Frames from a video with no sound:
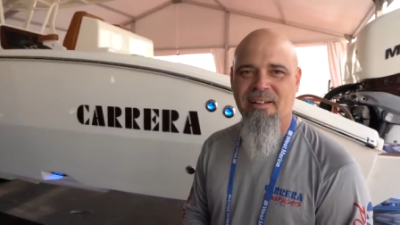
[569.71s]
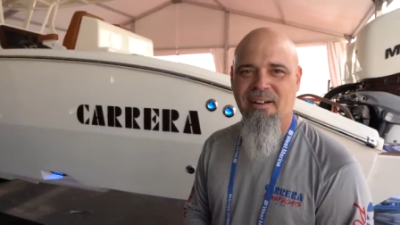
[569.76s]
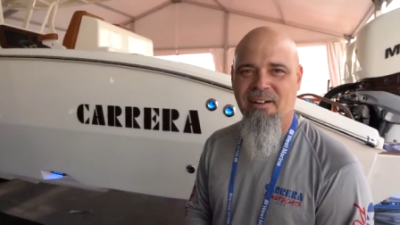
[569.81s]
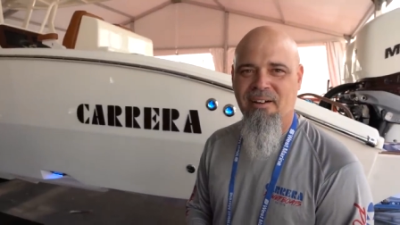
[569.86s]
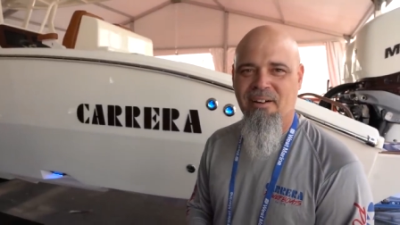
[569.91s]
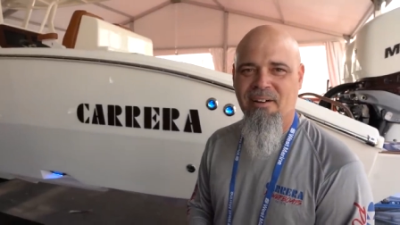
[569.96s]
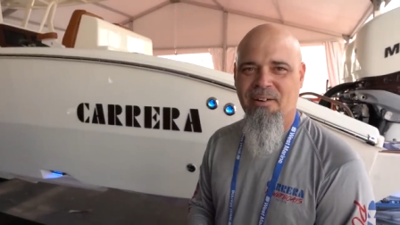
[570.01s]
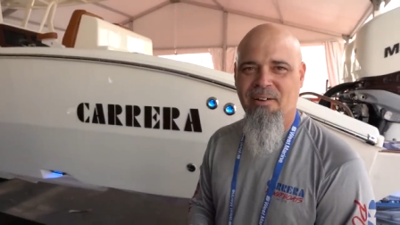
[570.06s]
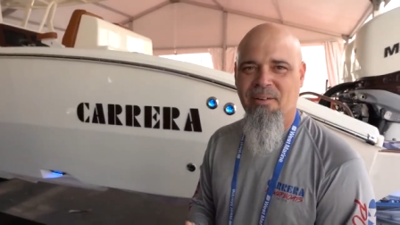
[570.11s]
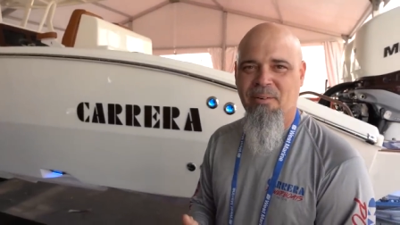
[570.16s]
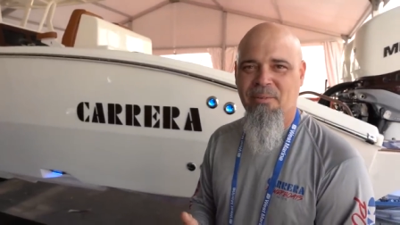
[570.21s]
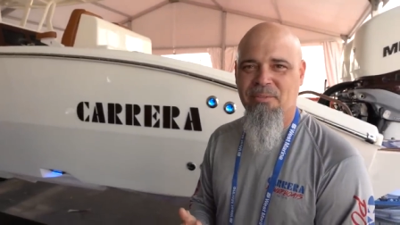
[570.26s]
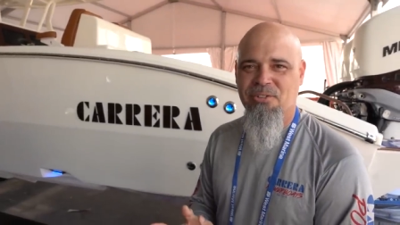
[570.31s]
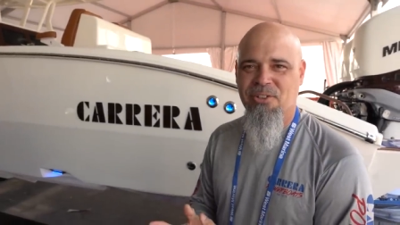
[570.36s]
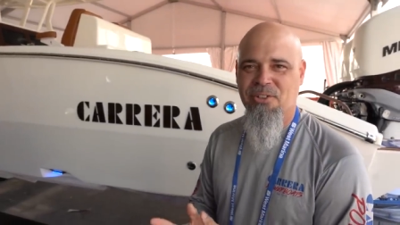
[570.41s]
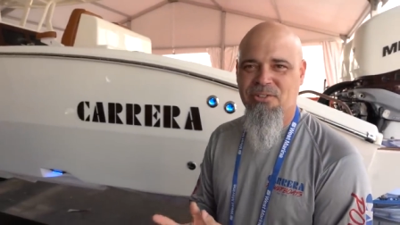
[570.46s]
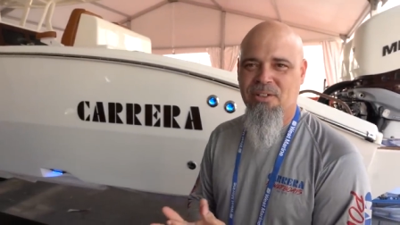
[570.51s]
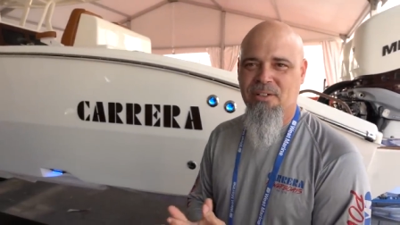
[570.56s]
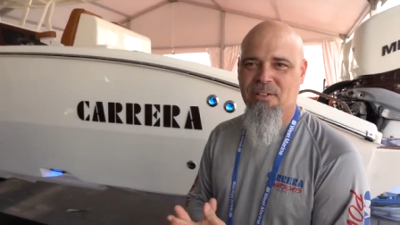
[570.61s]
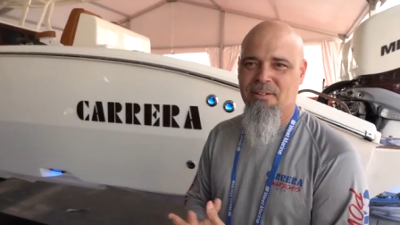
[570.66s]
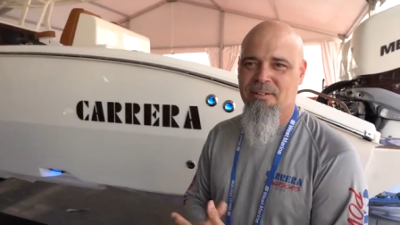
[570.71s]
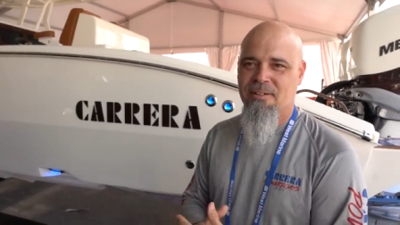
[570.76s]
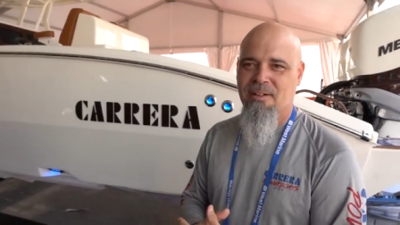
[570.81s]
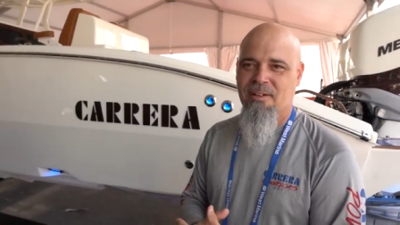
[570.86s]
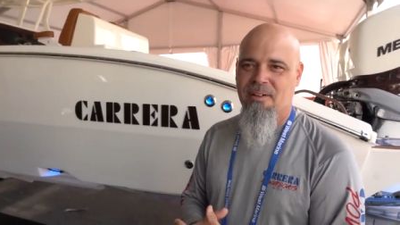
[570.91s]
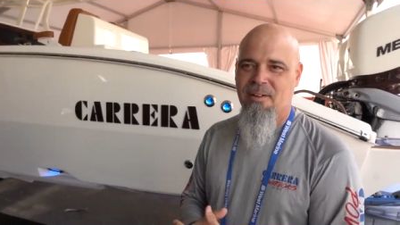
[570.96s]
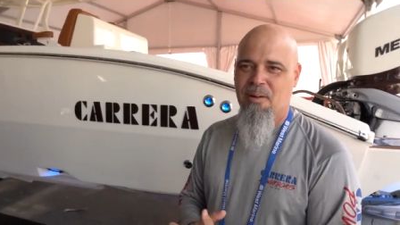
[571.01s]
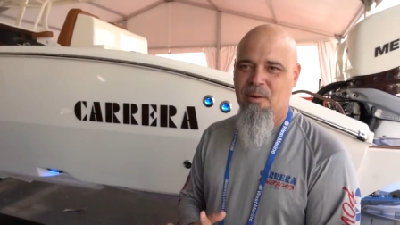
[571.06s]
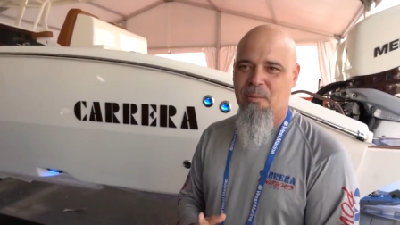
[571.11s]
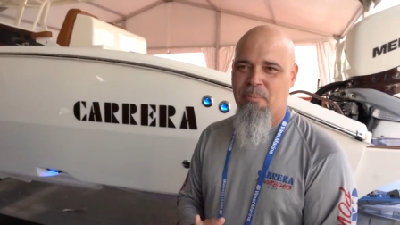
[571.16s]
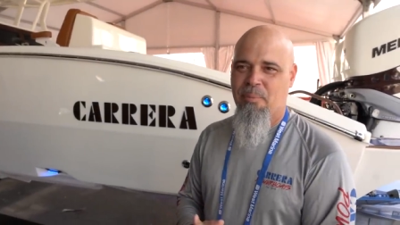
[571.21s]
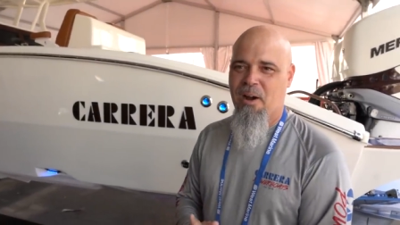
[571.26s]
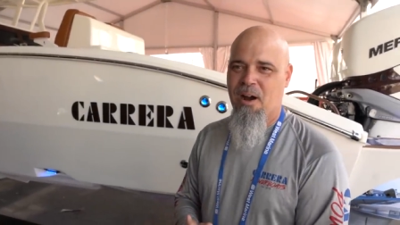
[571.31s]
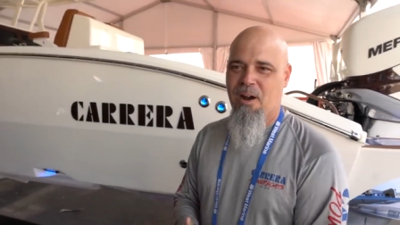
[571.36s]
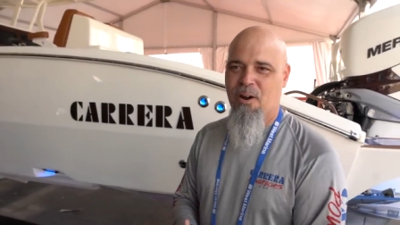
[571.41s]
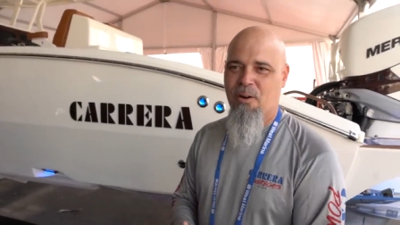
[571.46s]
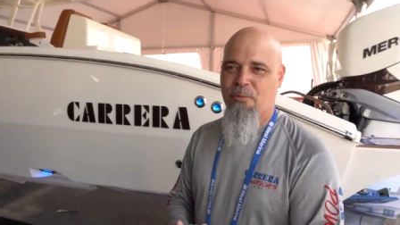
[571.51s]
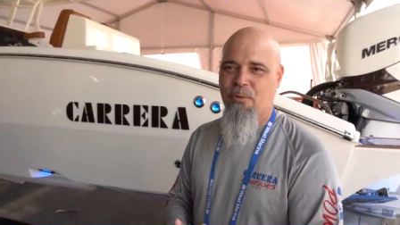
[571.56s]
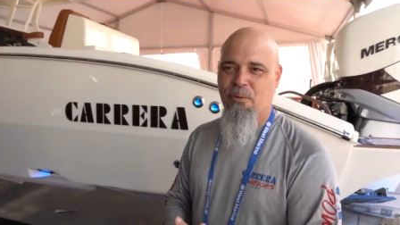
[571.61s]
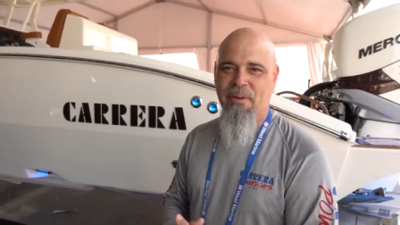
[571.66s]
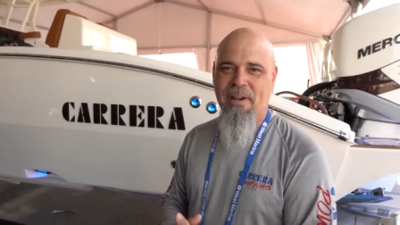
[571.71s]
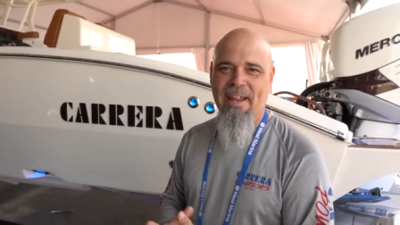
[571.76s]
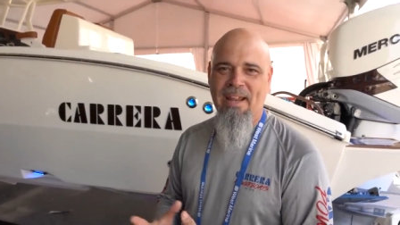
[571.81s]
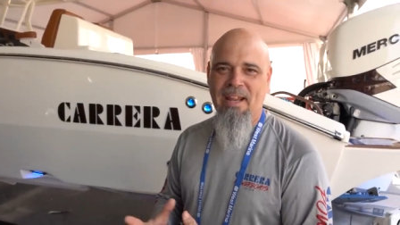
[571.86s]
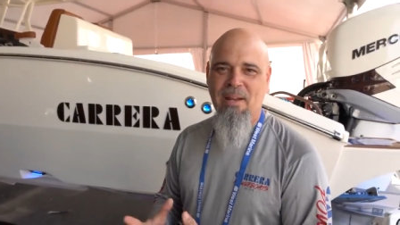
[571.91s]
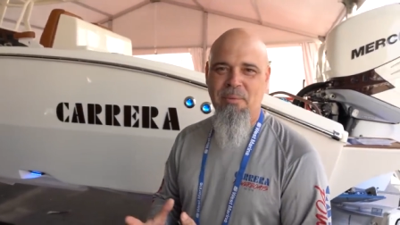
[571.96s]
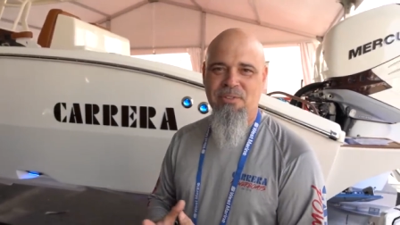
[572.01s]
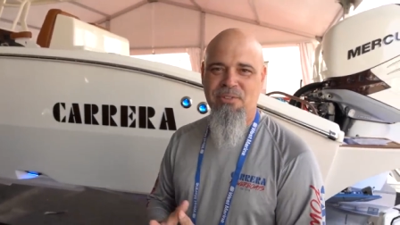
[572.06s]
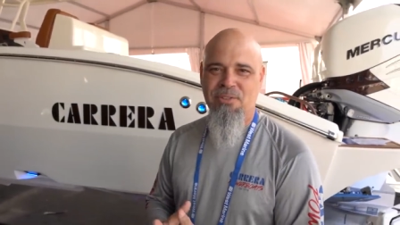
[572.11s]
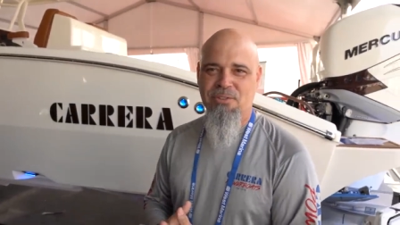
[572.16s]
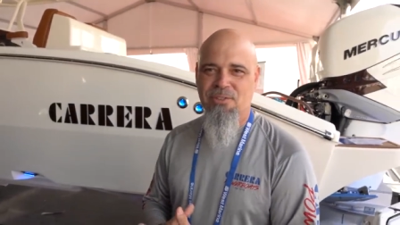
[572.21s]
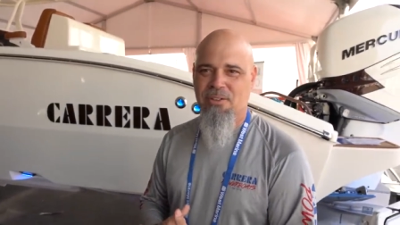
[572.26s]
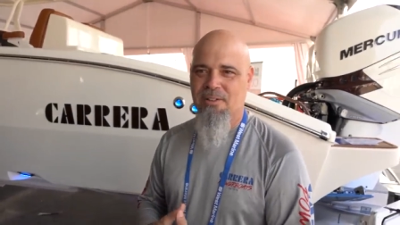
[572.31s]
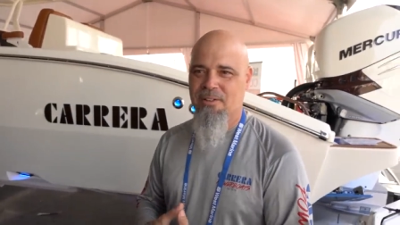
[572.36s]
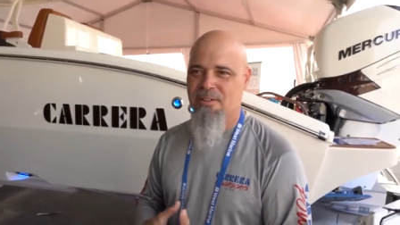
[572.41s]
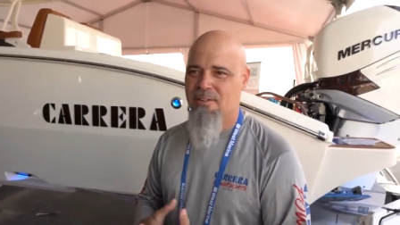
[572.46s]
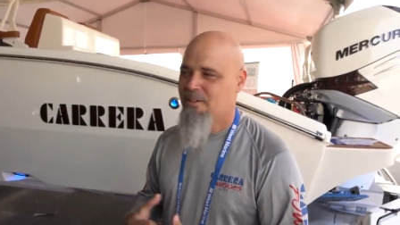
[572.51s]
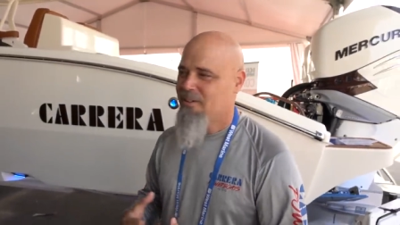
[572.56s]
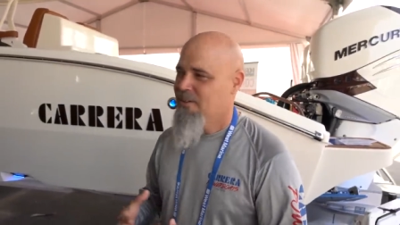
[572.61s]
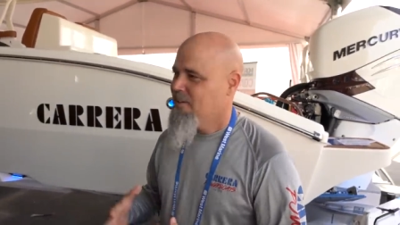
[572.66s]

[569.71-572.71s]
Uh, such a powerful name, such a.